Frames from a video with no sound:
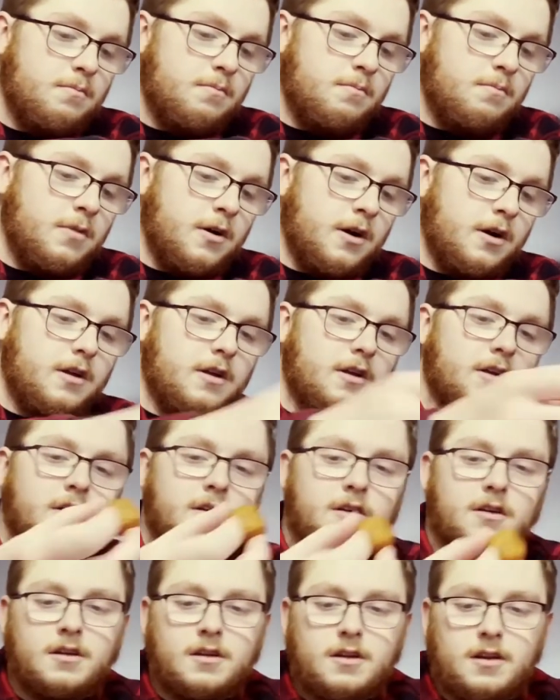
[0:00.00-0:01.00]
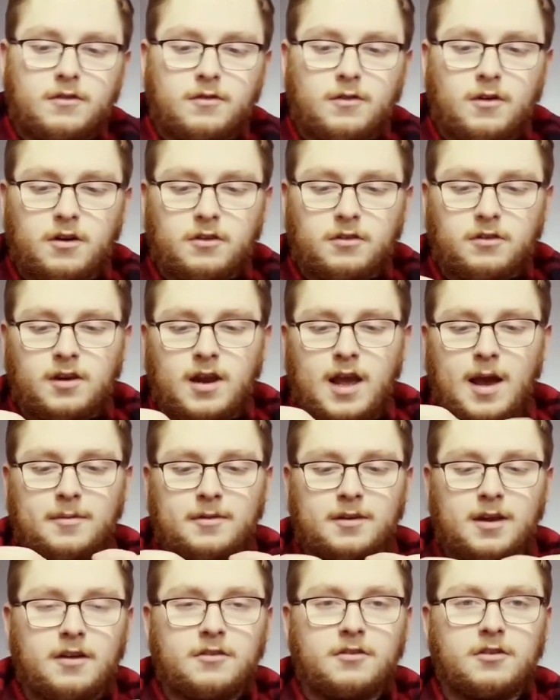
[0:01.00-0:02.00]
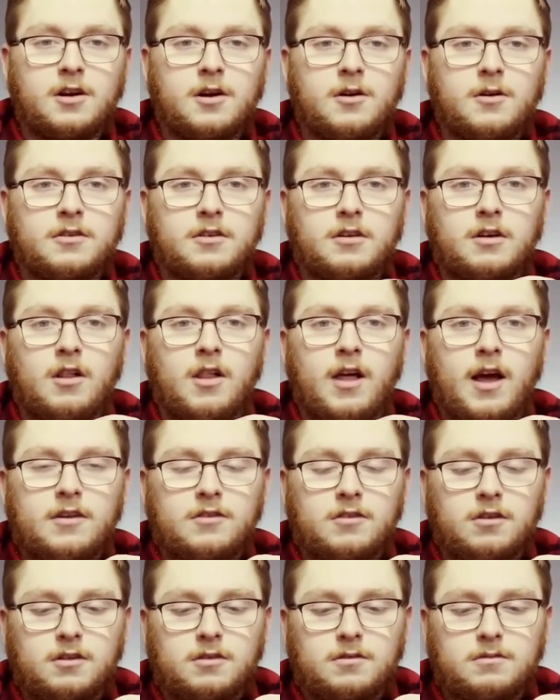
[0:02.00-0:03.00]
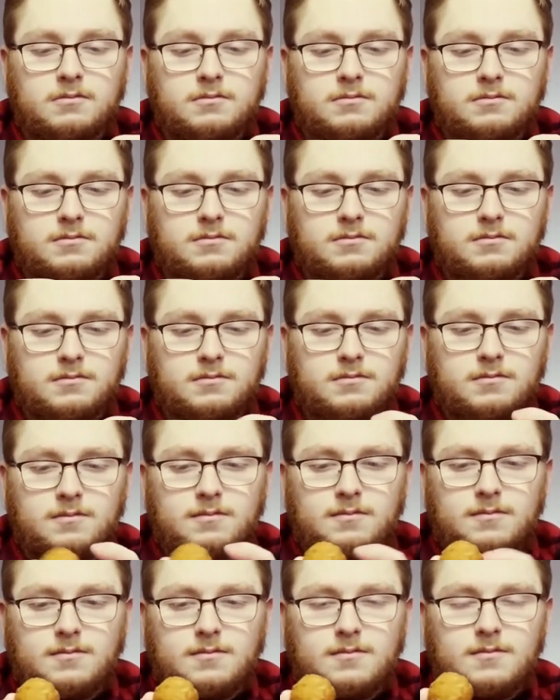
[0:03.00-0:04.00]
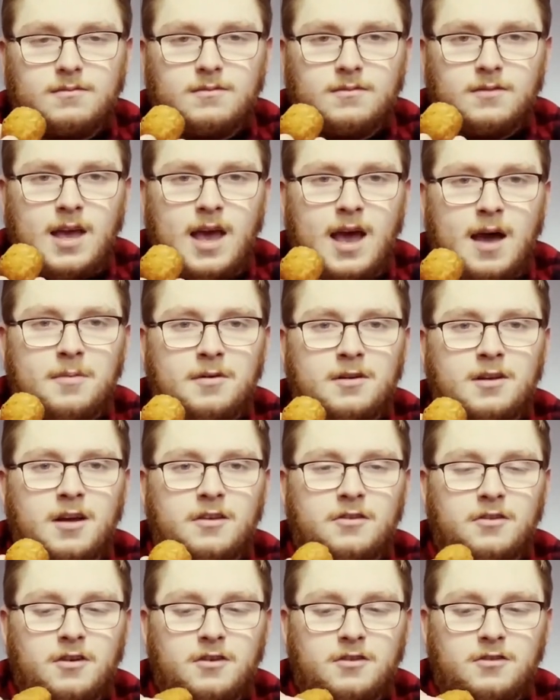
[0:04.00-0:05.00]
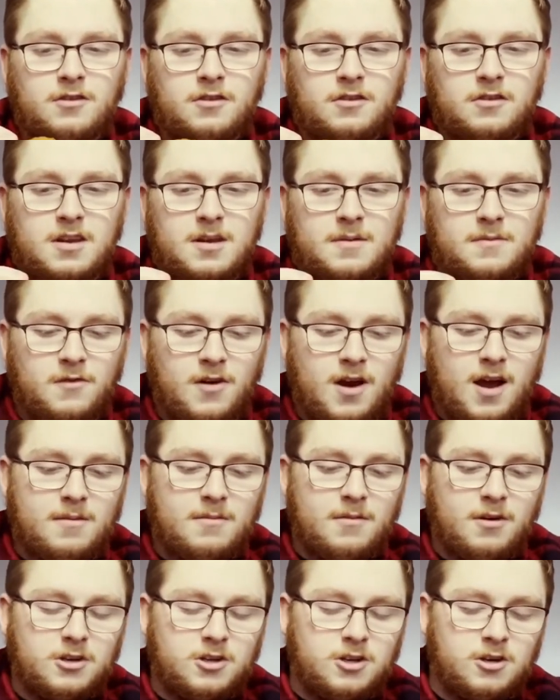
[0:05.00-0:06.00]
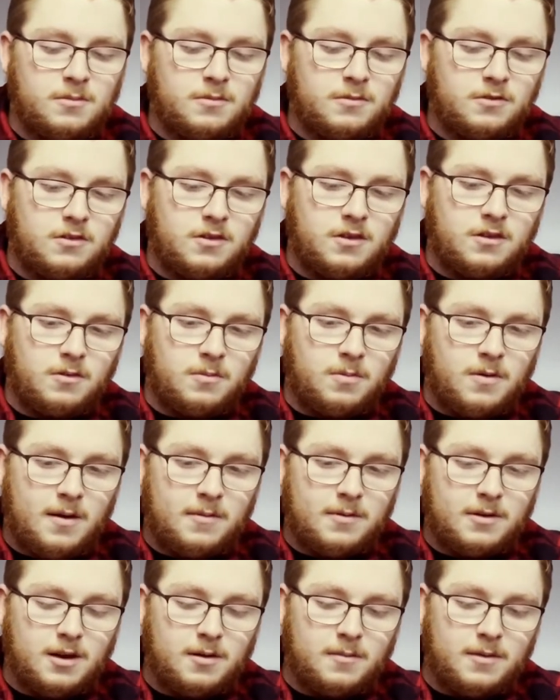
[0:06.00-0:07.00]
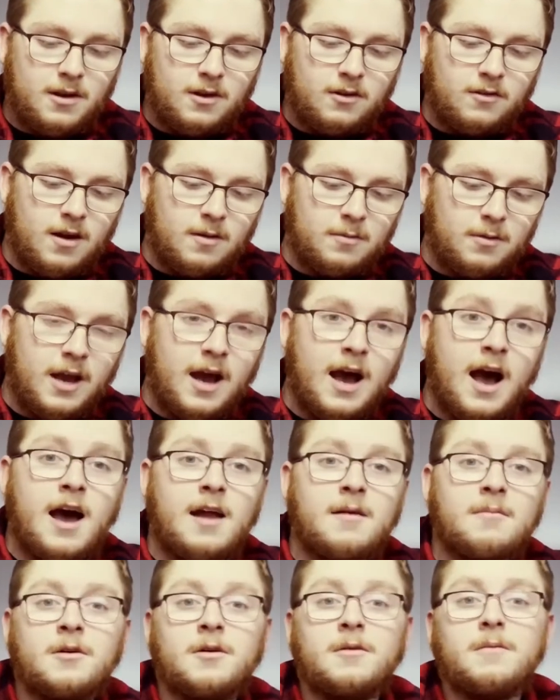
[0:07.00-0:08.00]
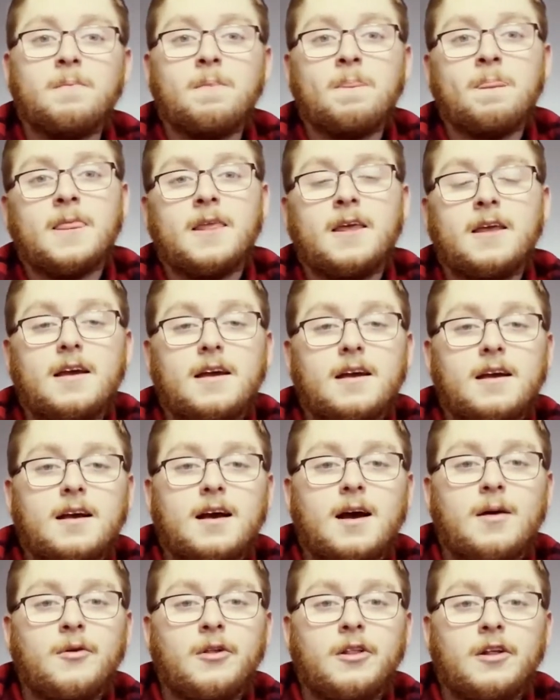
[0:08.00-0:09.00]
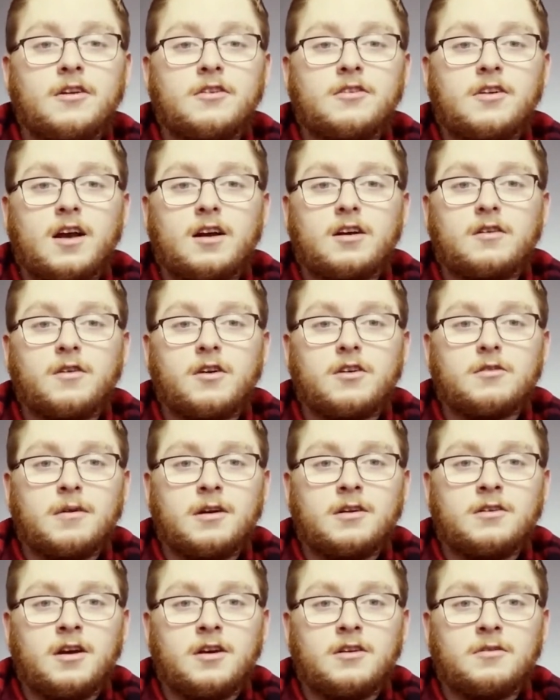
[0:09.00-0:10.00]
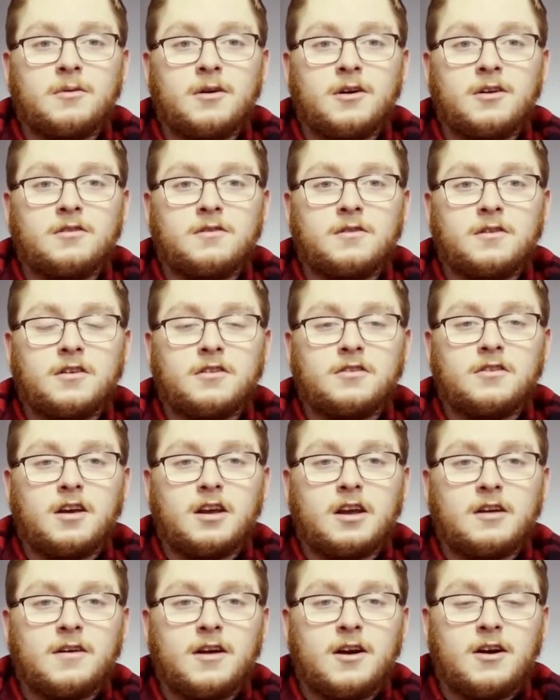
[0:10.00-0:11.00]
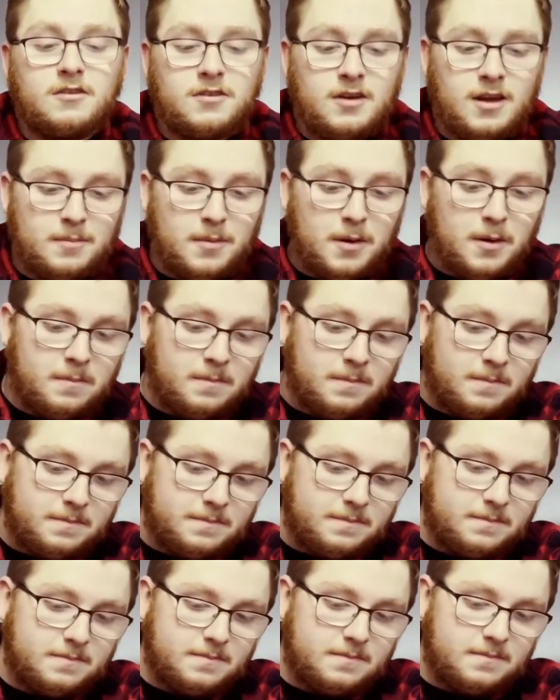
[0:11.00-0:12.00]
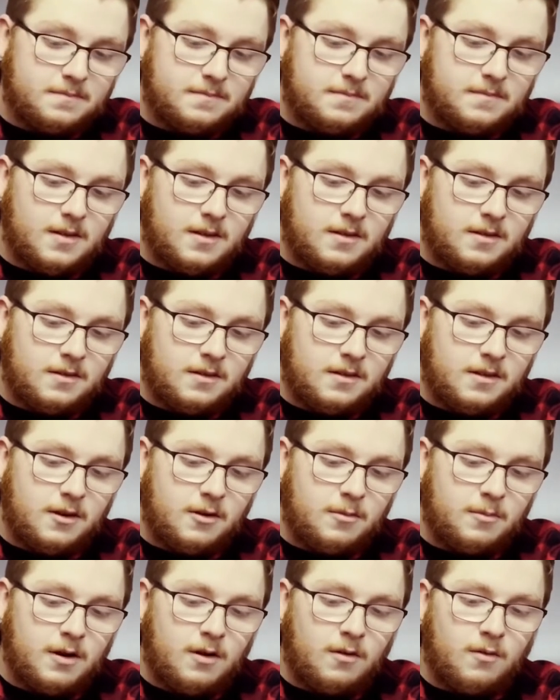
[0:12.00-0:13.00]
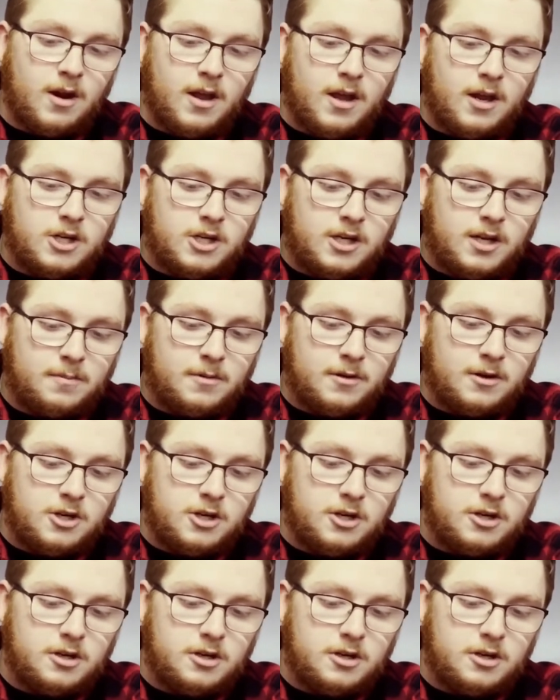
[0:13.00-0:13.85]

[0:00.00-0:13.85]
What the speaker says: but as far as appetizer go, it's a classic appetizer. It's just deep fried mushrooms. These are probably going to be incredibly hot, but I'm willing to sacrifice my taste buds for the sake of entertainment. A little bit of ranch dippage.